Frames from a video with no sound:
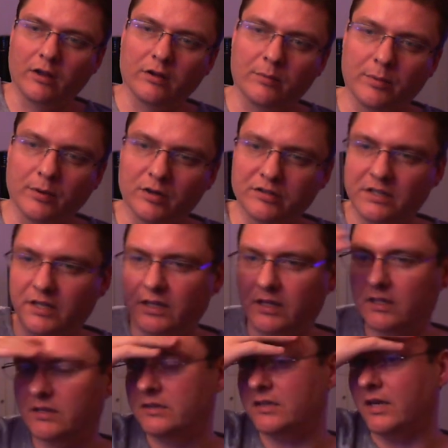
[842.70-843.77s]
other person
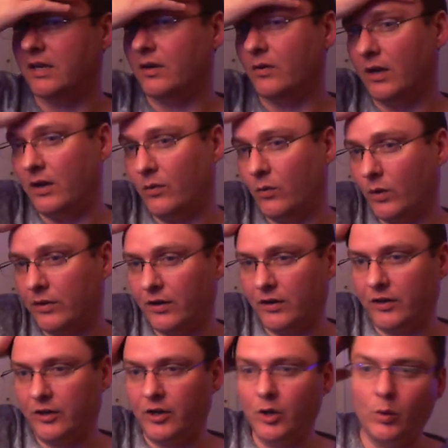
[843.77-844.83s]
is and, and what
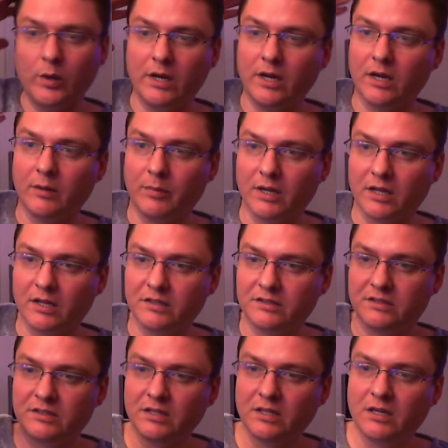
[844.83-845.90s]
they're doing,
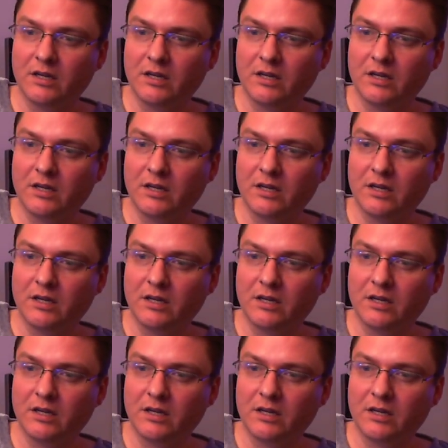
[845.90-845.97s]
because